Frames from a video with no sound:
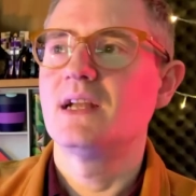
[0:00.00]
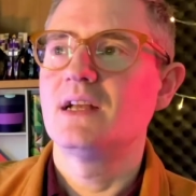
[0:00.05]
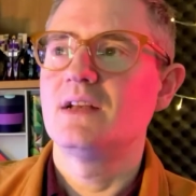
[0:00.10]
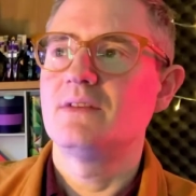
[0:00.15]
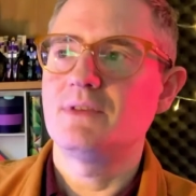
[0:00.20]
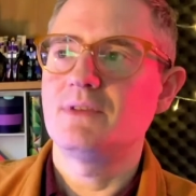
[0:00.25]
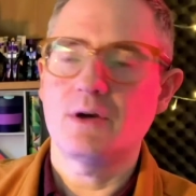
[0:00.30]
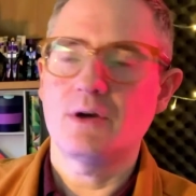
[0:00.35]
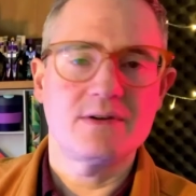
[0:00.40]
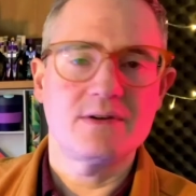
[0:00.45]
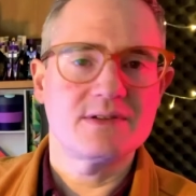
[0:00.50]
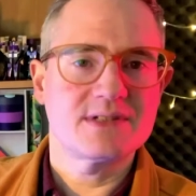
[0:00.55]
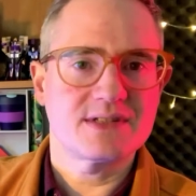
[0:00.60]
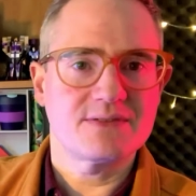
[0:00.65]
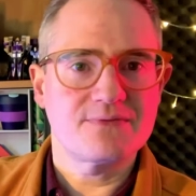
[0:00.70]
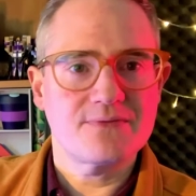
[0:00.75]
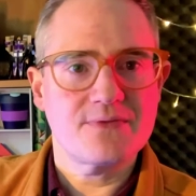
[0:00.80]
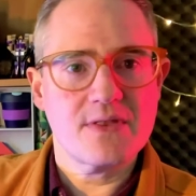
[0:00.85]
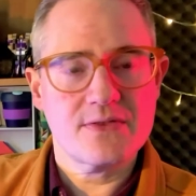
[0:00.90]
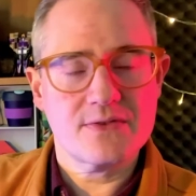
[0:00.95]
Vuo is a
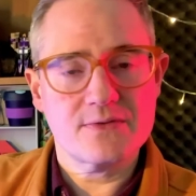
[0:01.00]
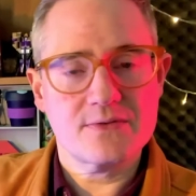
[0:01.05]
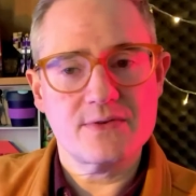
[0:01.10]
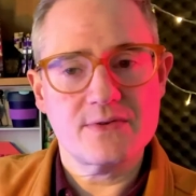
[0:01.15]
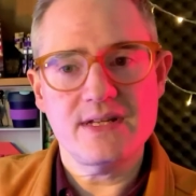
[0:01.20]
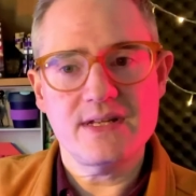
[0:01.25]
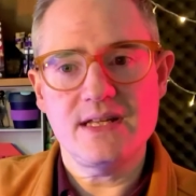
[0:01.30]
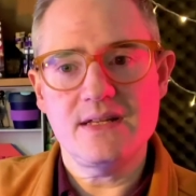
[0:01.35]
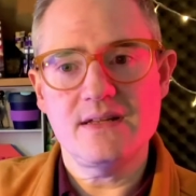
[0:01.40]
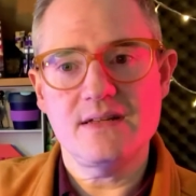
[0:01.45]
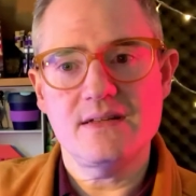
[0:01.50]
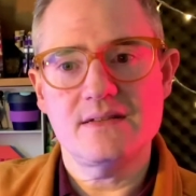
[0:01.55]
free.